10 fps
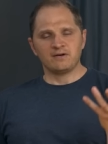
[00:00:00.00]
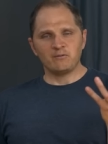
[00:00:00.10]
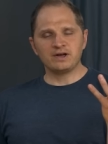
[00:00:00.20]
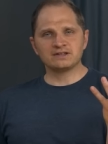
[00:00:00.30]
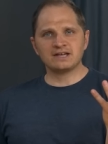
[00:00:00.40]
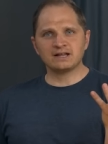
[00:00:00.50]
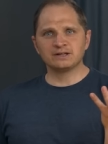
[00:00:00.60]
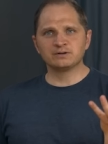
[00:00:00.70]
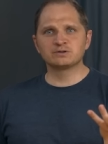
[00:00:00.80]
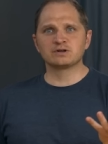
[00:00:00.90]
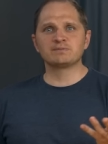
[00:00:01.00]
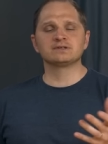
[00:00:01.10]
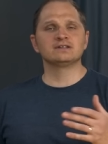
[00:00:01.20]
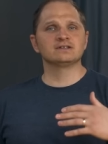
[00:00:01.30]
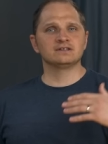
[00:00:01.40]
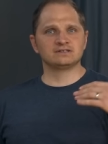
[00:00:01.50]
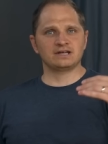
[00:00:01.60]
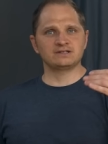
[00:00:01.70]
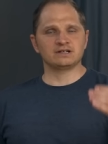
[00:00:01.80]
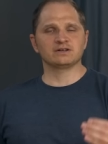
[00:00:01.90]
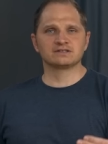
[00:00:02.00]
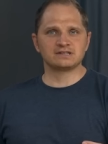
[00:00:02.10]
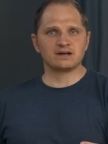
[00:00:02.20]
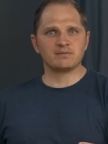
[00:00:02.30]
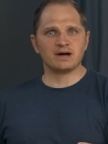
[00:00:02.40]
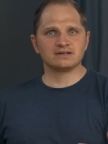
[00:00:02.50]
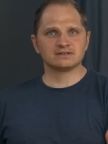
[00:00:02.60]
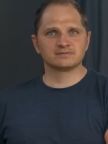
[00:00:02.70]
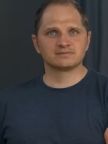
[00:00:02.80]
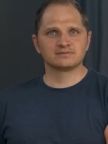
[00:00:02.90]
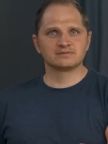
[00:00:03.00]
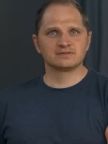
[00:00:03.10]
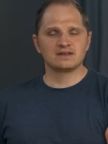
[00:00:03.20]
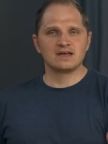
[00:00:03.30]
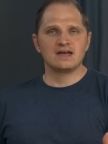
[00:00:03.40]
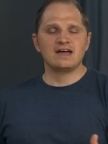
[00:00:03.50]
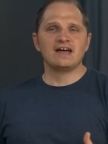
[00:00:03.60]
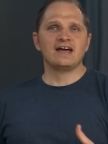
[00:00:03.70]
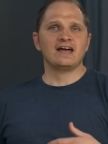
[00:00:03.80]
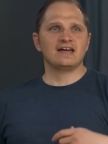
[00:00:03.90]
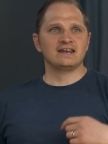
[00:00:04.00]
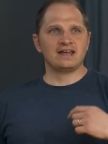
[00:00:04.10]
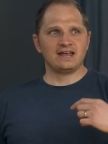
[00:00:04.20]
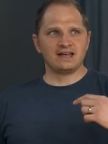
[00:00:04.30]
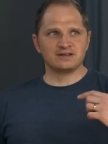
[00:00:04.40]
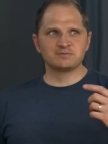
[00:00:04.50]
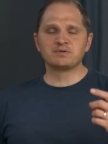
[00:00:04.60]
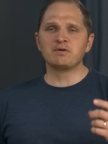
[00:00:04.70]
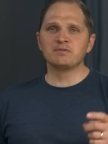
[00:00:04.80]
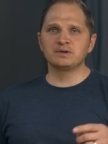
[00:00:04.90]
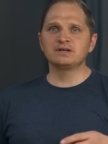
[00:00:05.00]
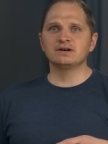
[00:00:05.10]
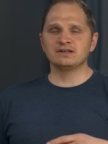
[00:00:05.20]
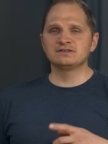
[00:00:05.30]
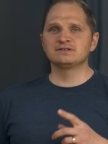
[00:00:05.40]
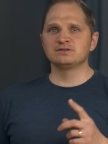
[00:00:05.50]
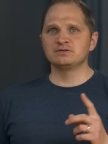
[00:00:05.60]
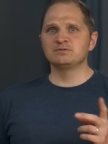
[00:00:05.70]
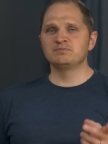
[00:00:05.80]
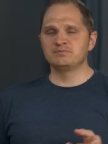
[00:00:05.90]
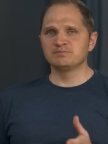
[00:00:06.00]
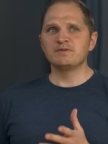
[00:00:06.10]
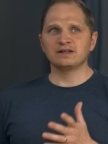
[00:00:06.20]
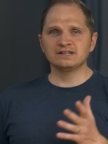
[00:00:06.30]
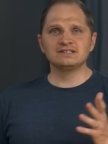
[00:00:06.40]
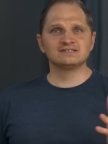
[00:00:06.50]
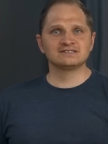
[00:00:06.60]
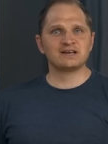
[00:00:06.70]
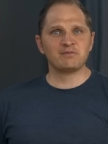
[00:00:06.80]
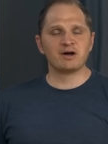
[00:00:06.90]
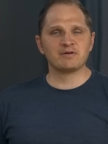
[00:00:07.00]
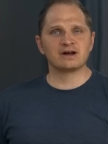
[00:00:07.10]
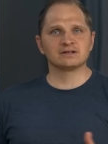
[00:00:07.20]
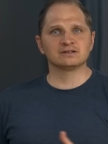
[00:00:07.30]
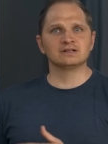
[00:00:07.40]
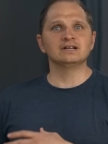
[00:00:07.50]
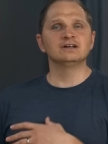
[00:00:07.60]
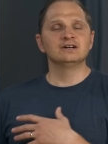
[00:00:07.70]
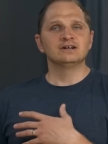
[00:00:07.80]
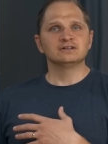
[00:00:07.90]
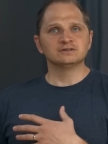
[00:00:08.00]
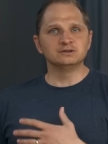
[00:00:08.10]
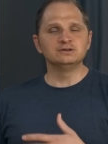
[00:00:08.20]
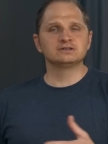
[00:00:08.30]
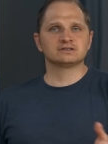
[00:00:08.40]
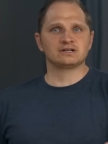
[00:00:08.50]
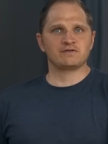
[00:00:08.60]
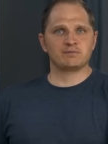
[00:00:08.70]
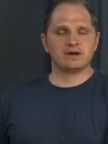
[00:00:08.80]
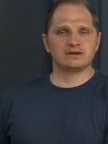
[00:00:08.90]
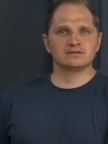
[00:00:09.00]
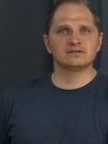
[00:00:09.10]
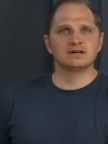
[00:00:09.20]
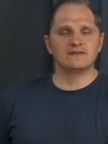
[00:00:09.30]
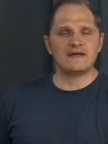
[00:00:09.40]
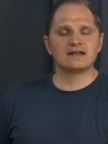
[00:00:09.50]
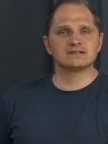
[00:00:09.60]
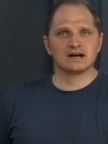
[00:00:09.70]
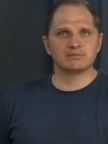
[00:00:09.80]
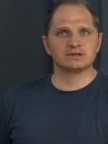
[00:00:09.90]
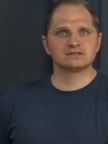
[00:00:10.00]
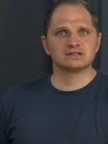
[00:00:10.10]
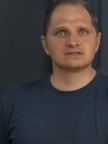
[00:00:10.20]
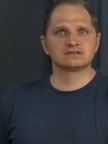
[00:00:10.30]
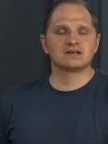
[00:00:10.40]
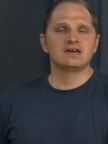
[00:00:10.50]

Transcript: We can take little trips into this angelic state of mind. And it's probably good to at least semi regularly lose yourself a bit in that timelessness.